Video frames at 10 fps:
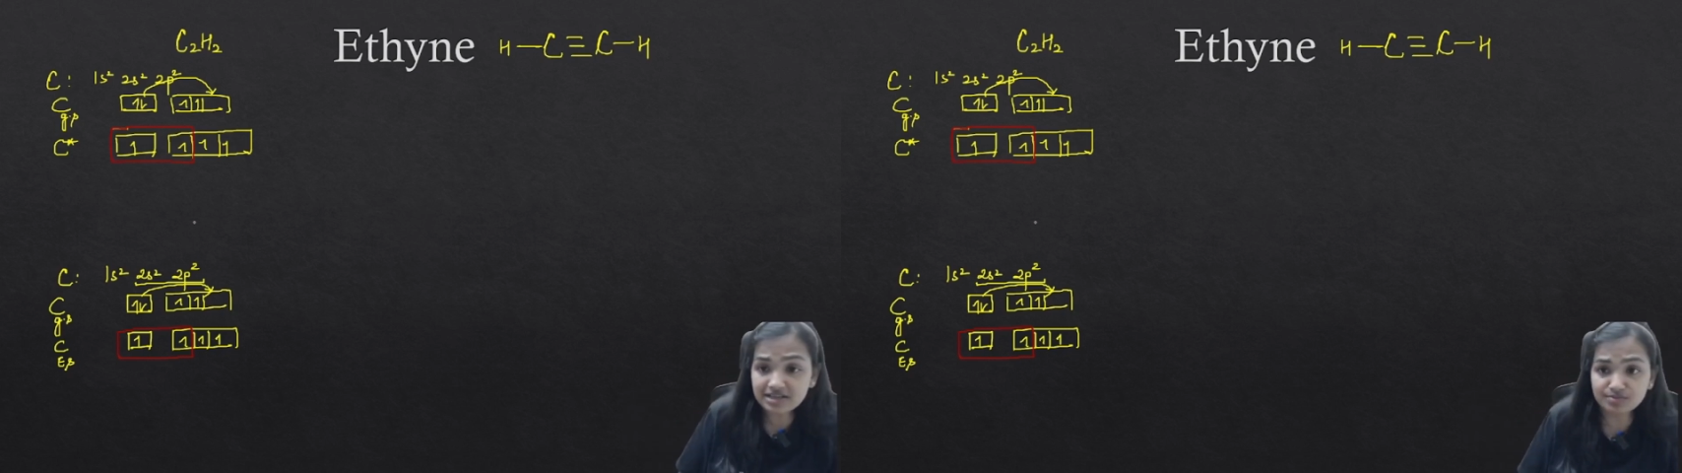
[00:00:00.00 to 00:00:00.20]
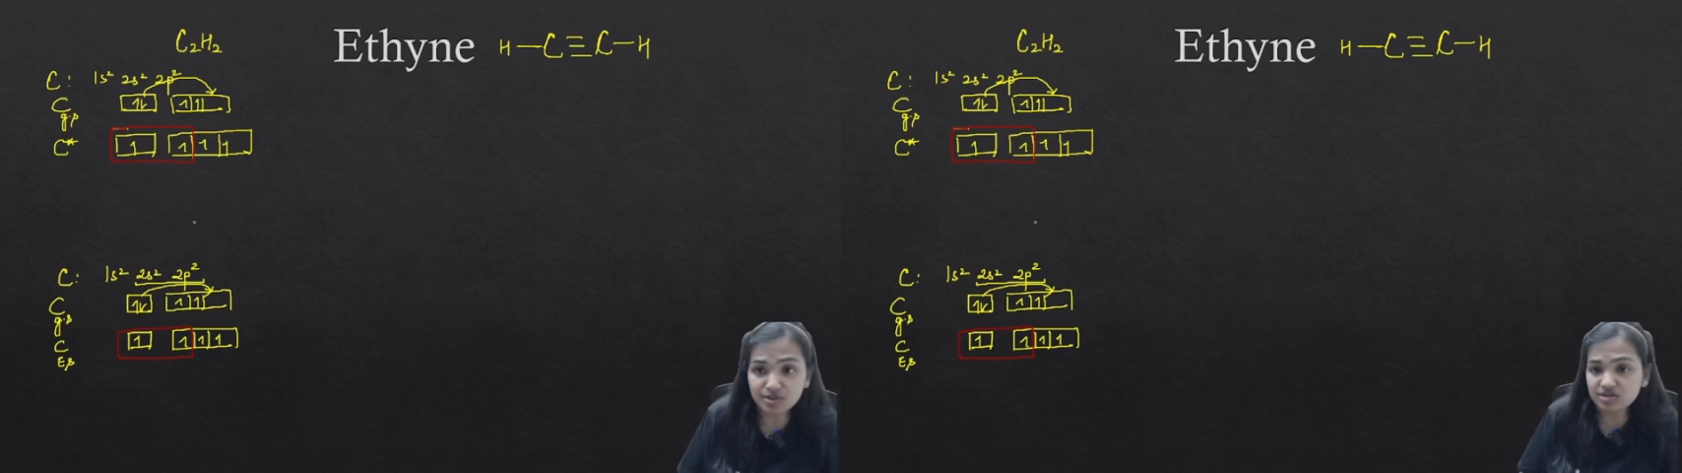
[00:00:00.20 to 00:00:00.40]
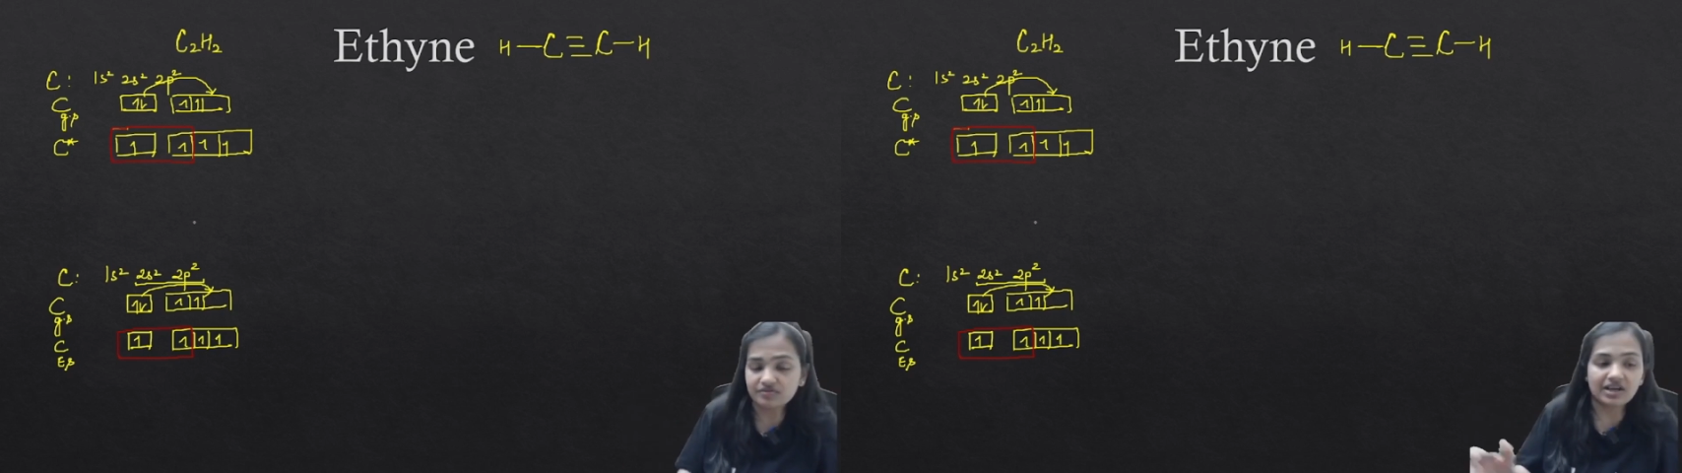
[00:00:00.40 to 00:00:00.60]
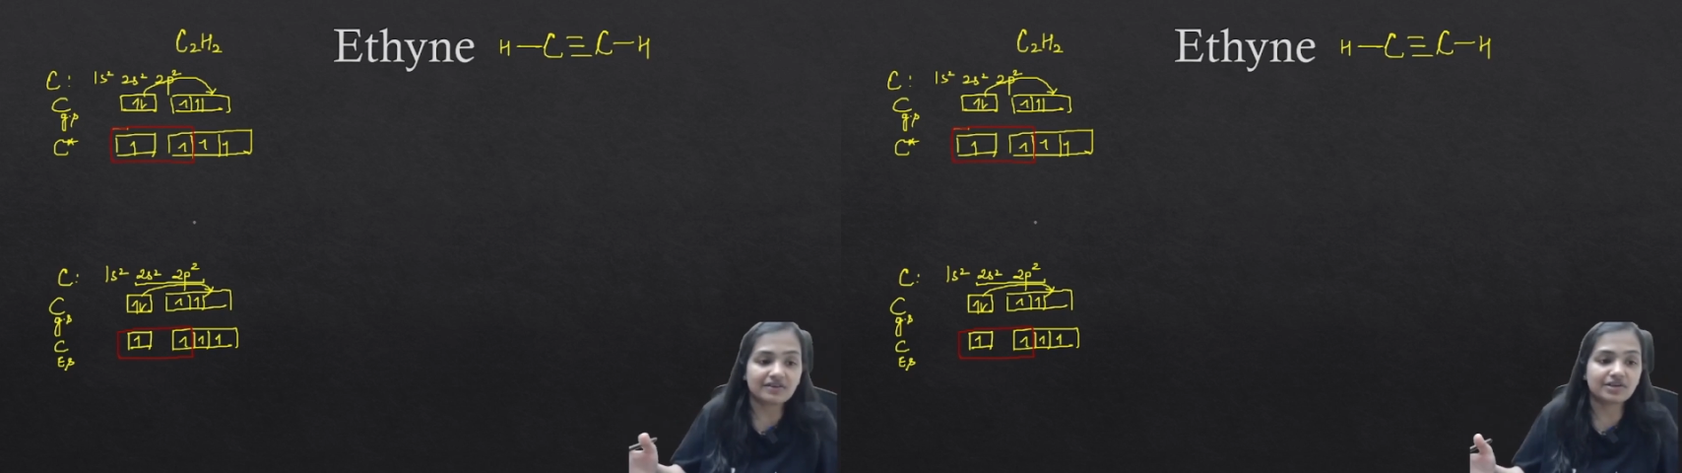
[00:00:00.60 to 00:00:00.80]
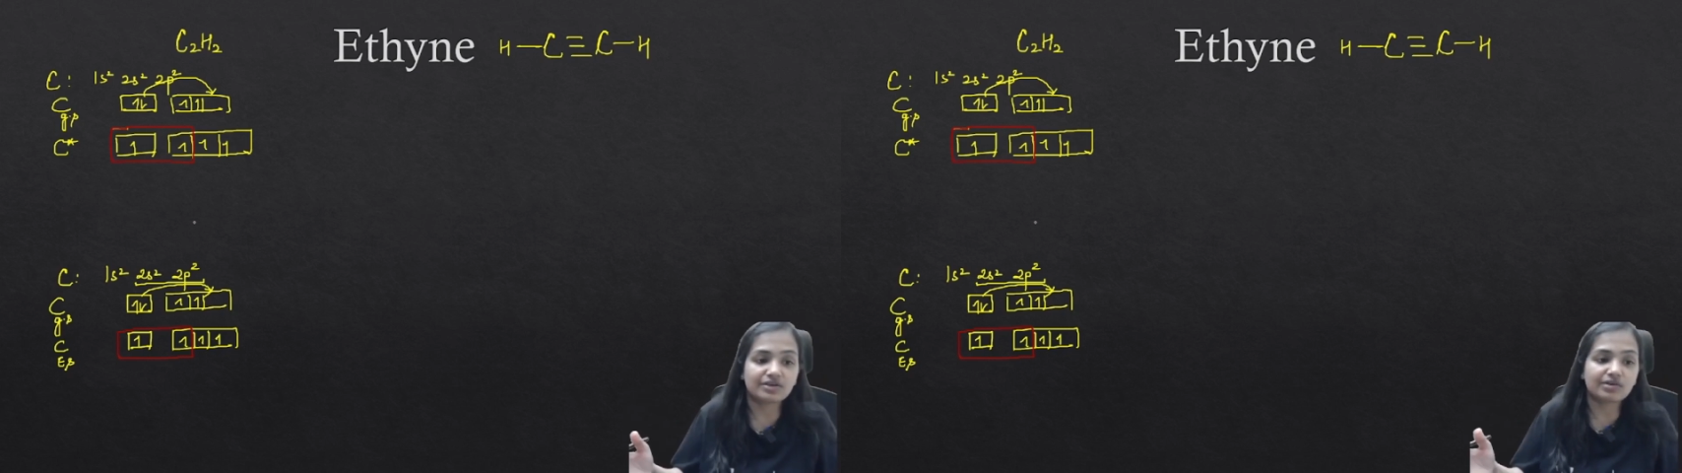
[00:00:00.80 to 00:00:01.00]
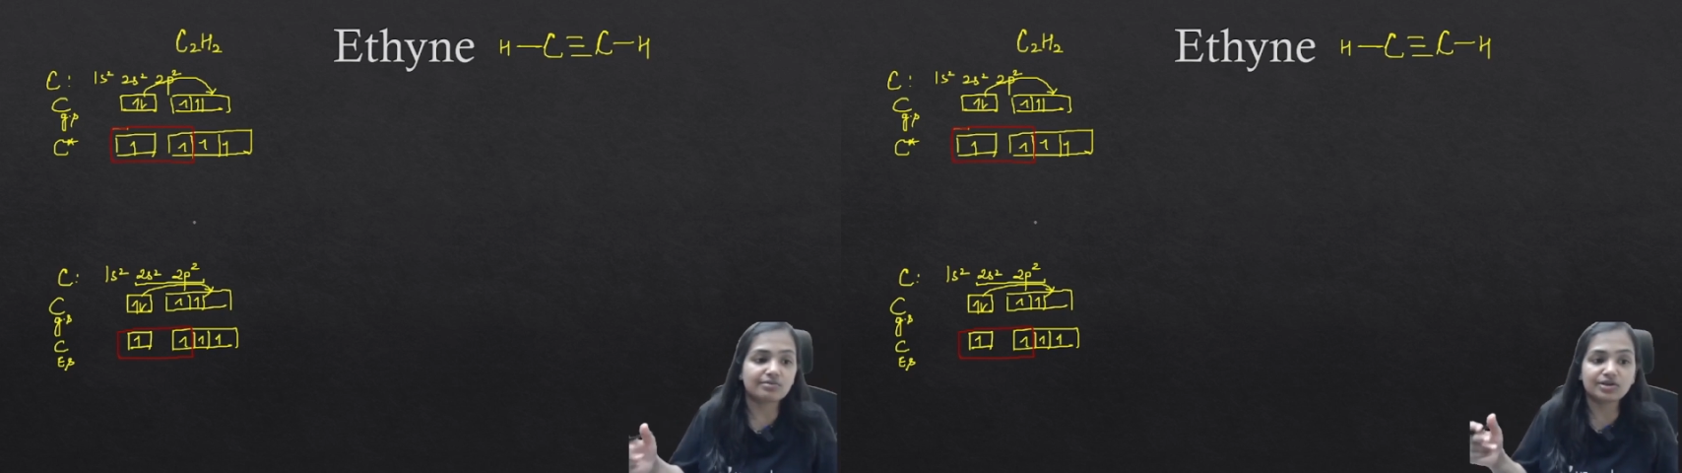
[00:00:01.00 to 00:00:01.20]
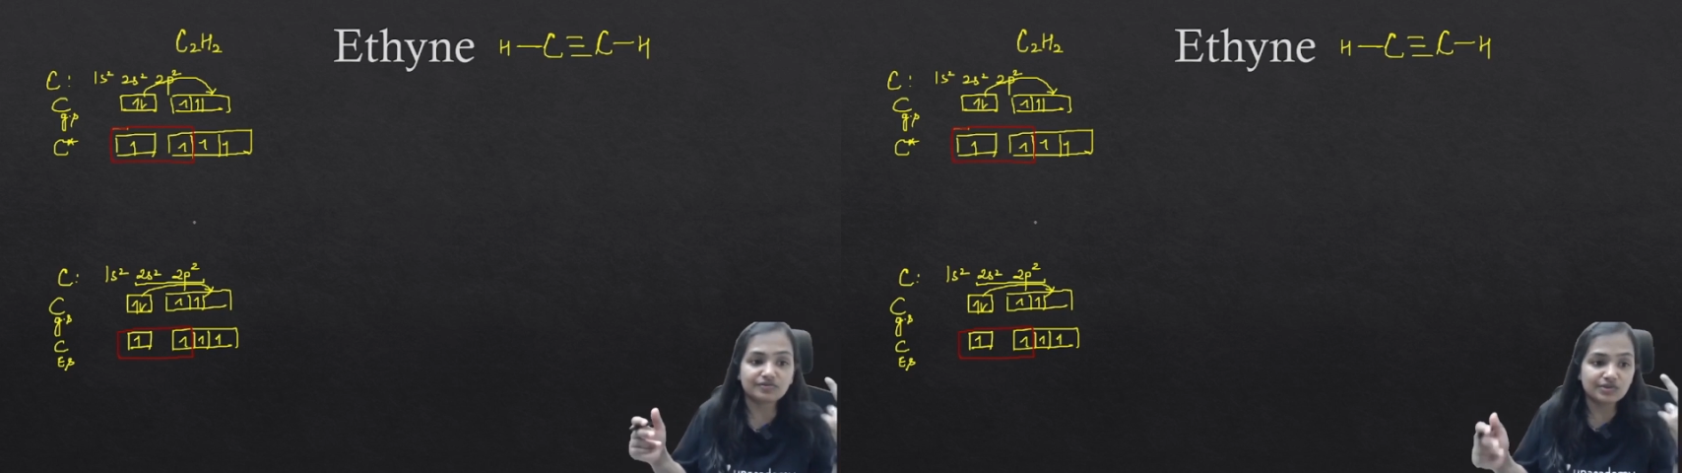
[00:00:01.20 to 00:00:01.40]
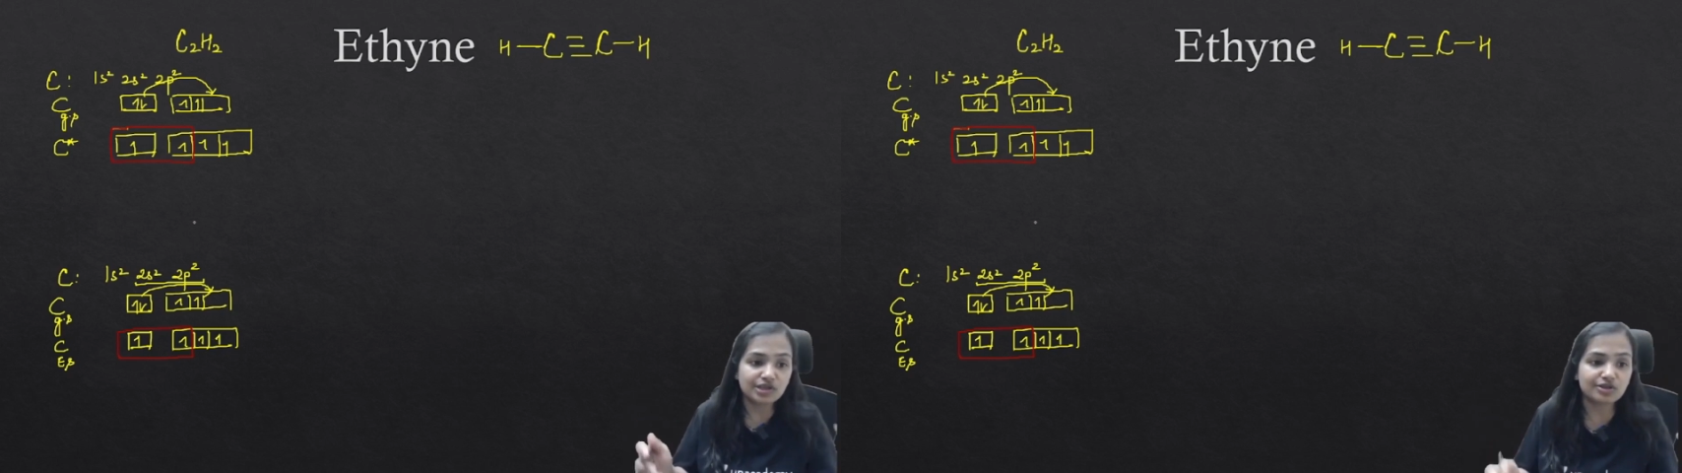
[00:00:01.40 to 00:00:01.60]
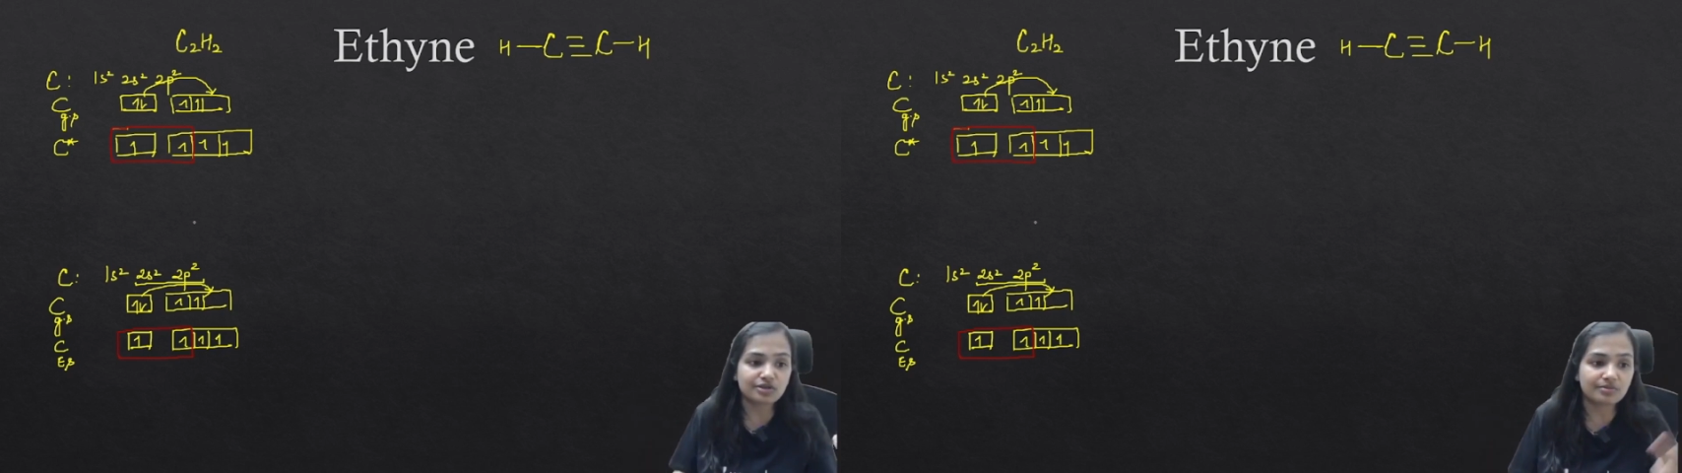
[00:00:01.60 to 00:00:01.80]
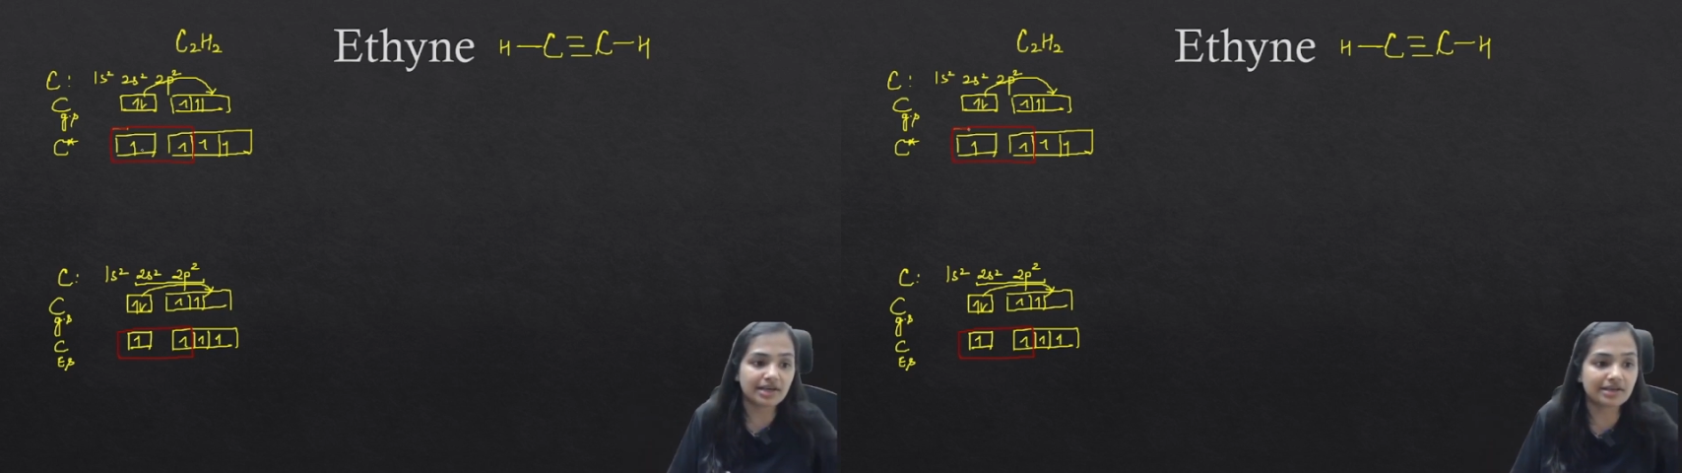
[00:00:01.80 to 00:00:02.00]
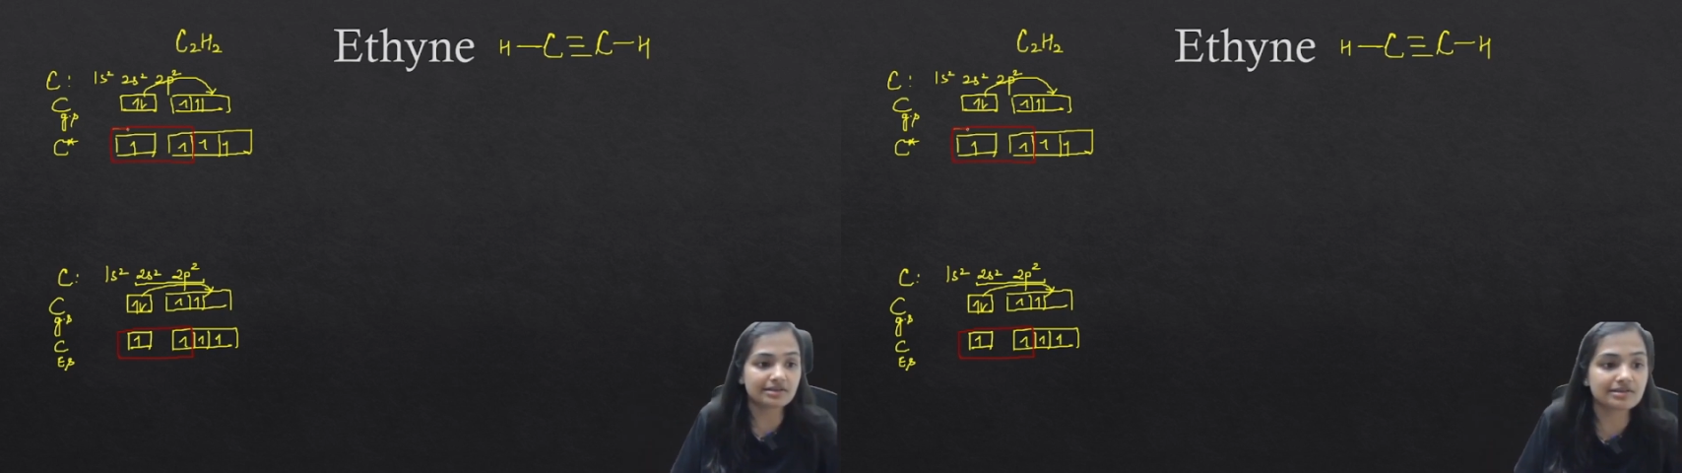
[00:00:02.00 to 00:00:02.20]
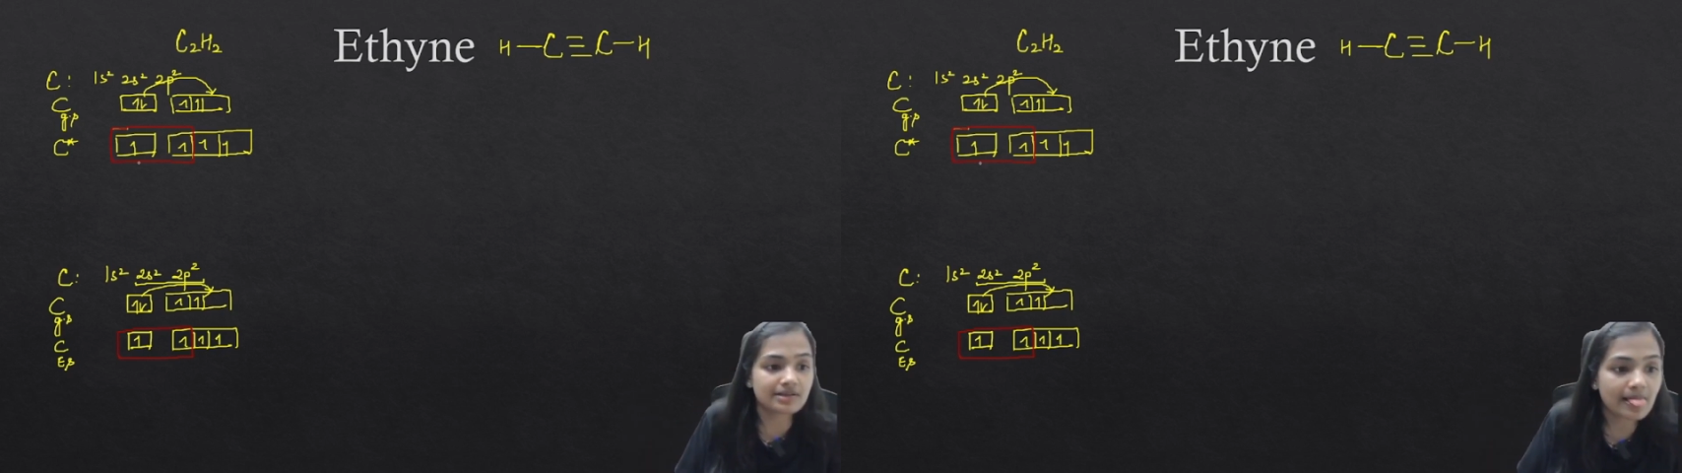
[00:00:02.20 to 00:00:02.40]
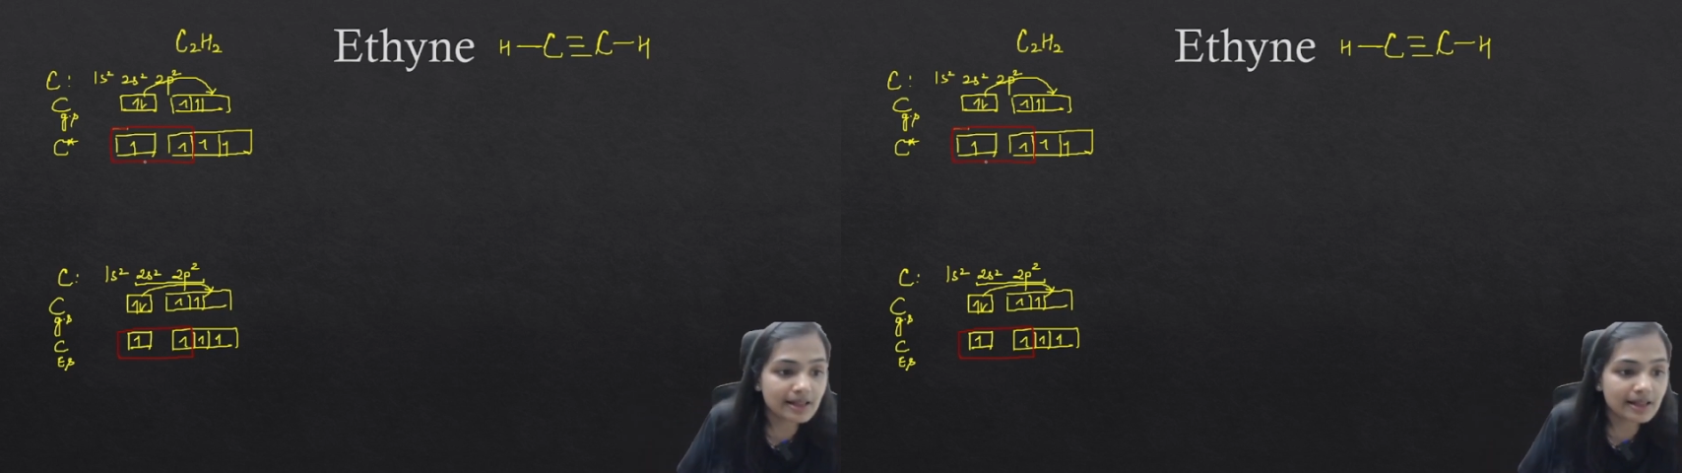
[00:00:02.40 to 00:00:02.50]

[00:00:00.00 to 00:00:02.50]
because we have a requirement of only two orbitals.